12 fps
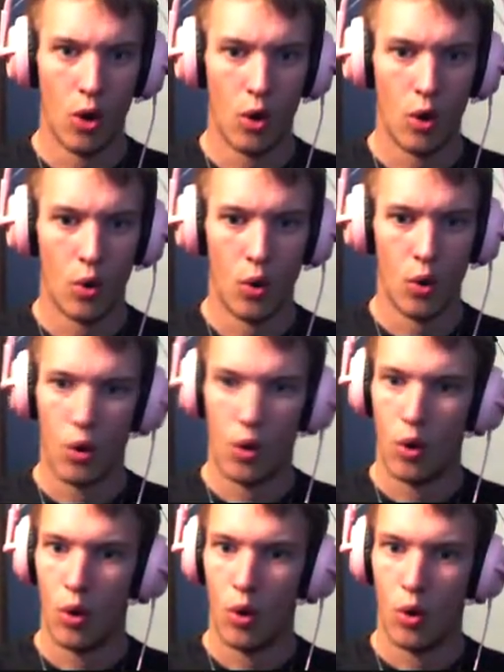
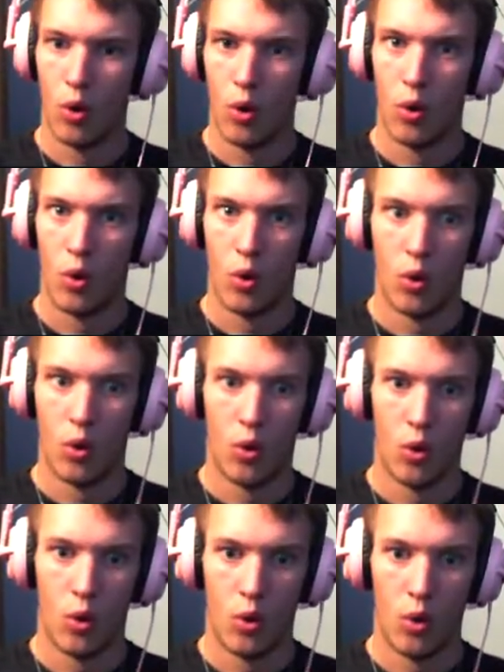
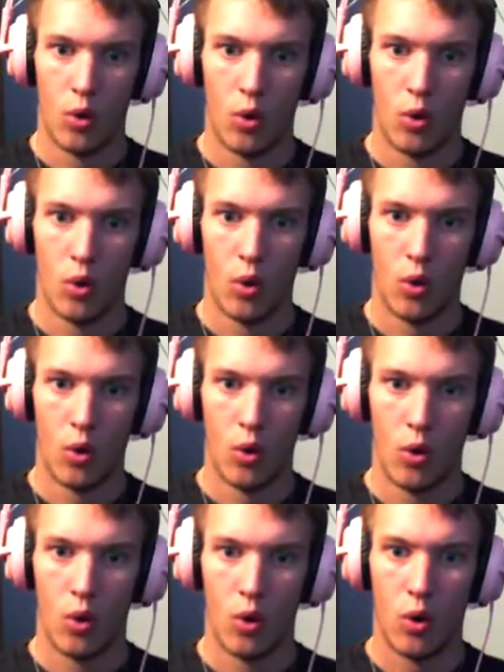
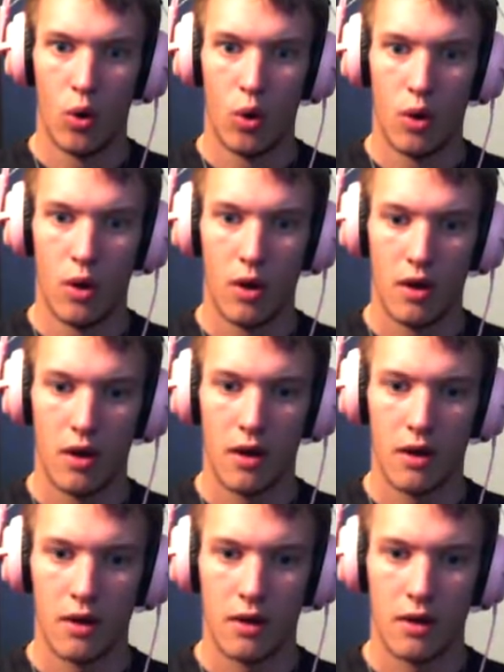(no one is talking)